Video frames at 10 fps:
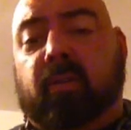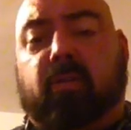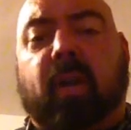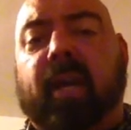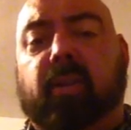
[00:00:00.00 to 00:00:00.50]

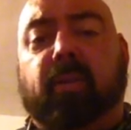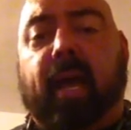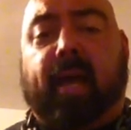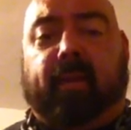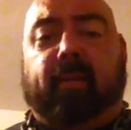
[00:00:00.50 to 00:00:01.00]
try to do
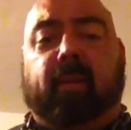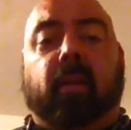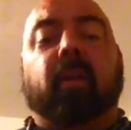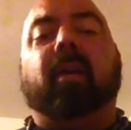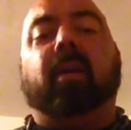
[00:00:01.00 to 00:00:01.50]
that.
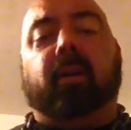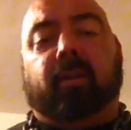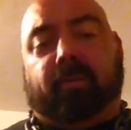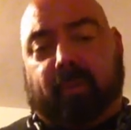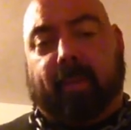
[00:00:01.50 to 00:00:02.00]

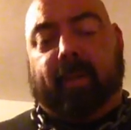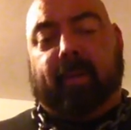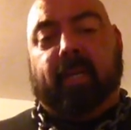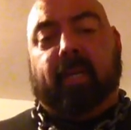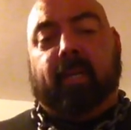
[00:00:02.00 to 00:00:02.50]
Learn from it.